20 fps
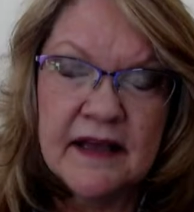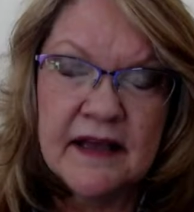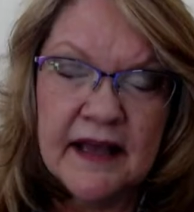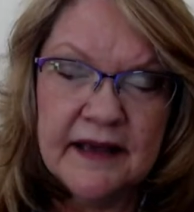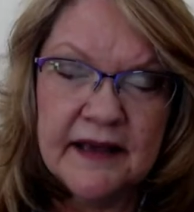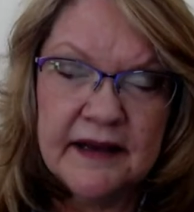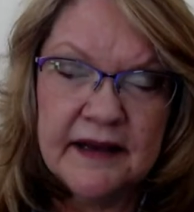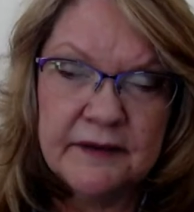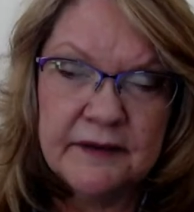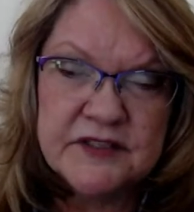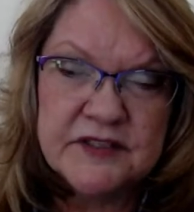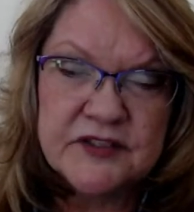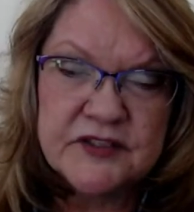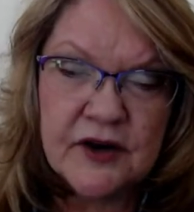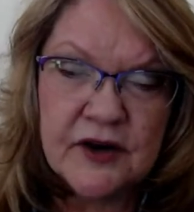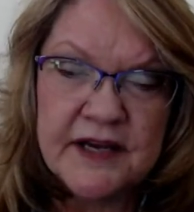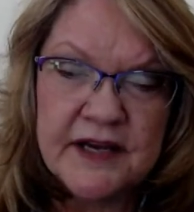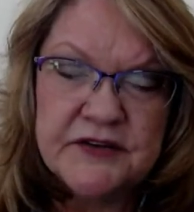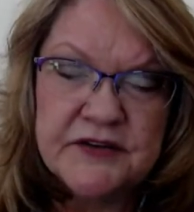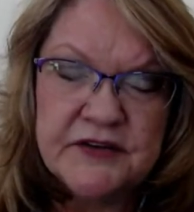And I was
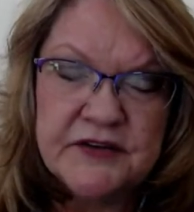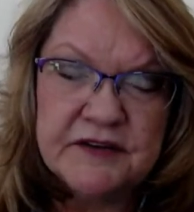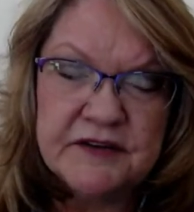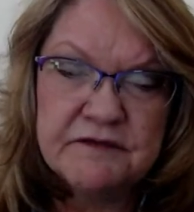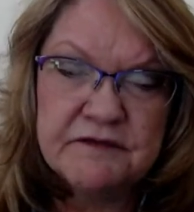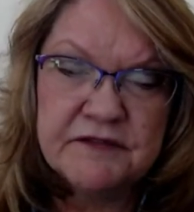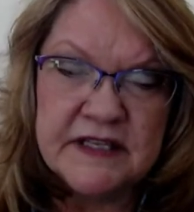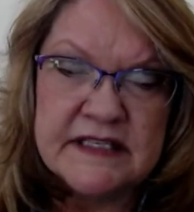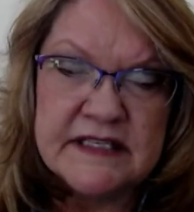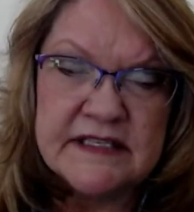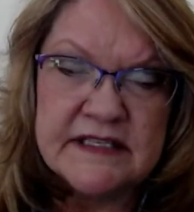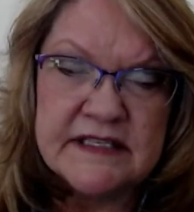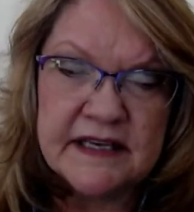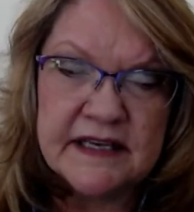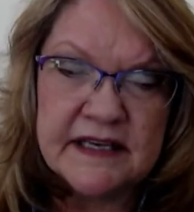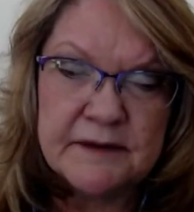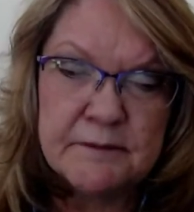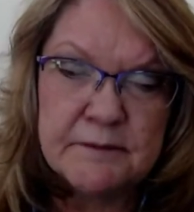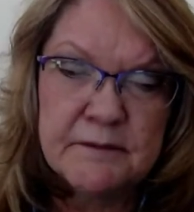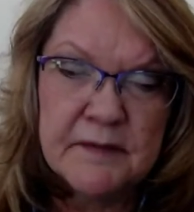trying to convince
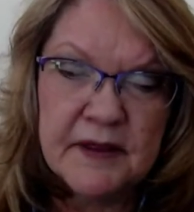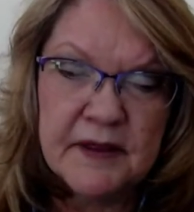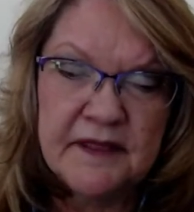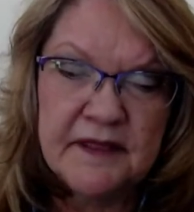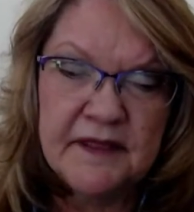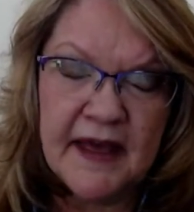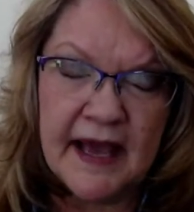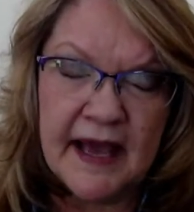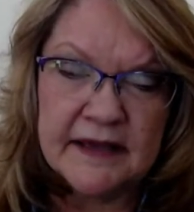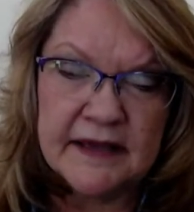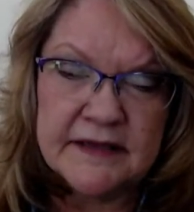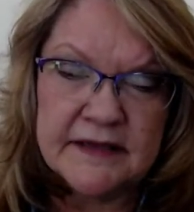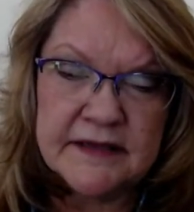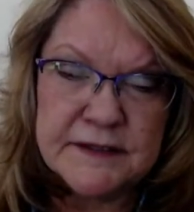him that